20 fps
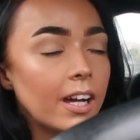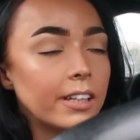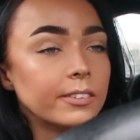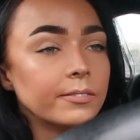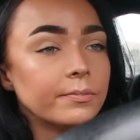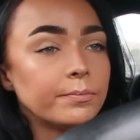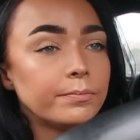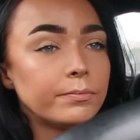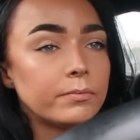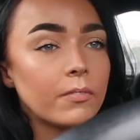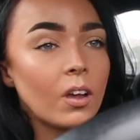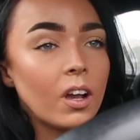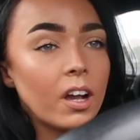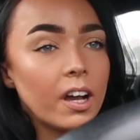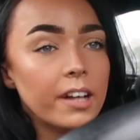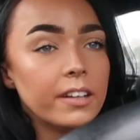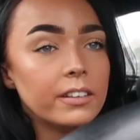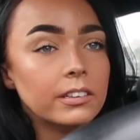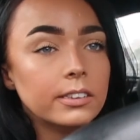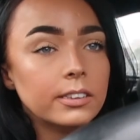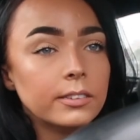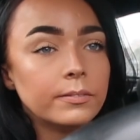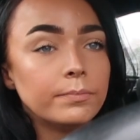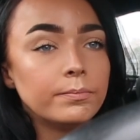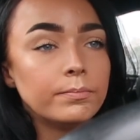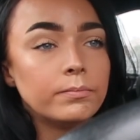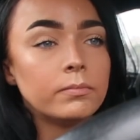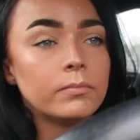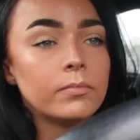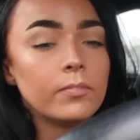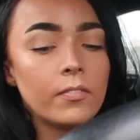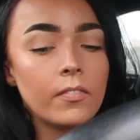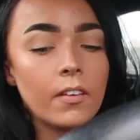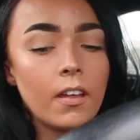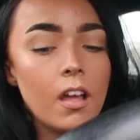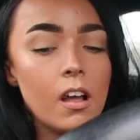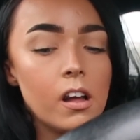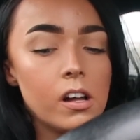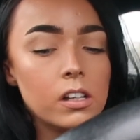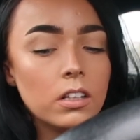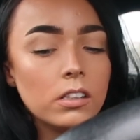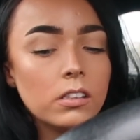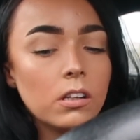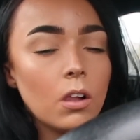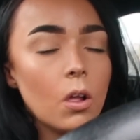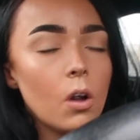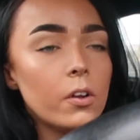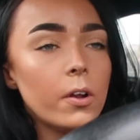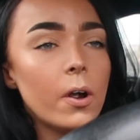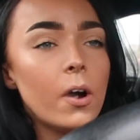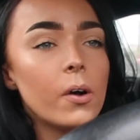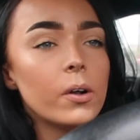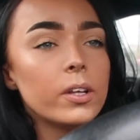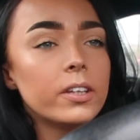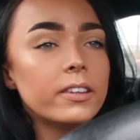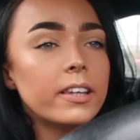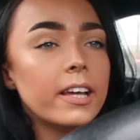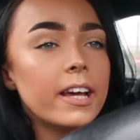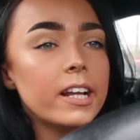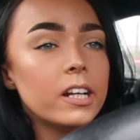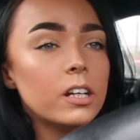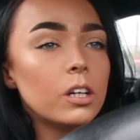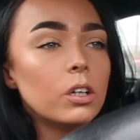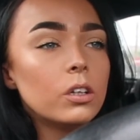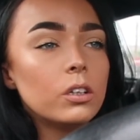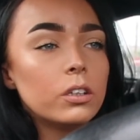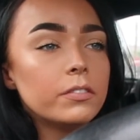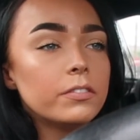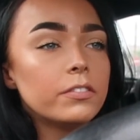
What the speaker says: Ah, okay. All right then, look.